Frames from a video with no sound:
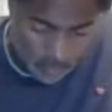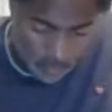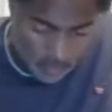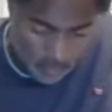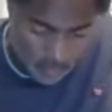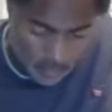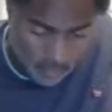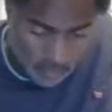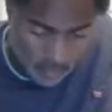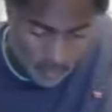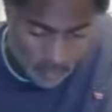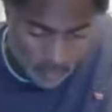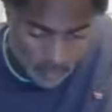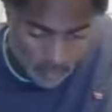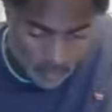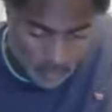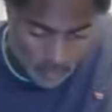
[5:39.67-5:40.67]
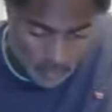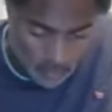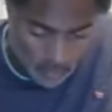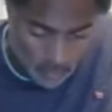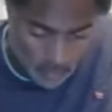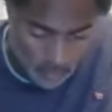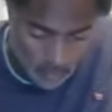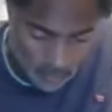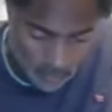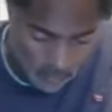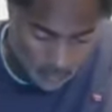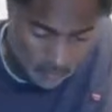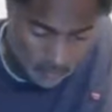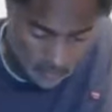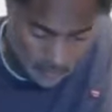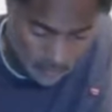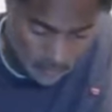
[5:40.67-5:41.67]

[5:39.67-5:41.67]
Nothing is said.